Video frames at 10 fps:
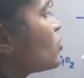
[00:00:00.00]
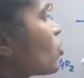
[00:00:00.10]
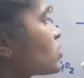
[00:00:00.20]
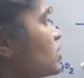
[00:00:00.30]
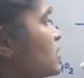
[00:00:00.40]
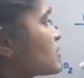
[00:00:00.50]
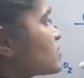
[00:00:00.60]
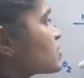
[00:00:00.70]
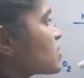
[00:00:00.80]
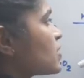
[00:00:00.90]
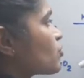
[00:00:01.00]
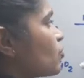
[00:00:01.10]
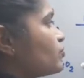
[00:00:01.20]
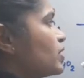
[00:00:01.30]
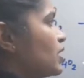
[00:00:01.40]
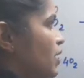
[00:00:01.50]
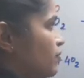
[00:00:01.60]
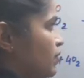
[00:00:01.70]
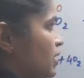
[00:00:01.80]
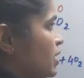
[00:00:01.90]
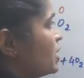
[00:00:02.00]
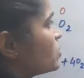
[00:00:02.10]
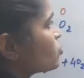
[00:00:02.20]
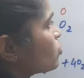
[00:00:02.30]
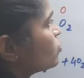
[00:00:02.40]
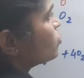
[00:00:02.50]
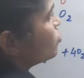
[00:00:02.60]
oxidation state of the Fe. So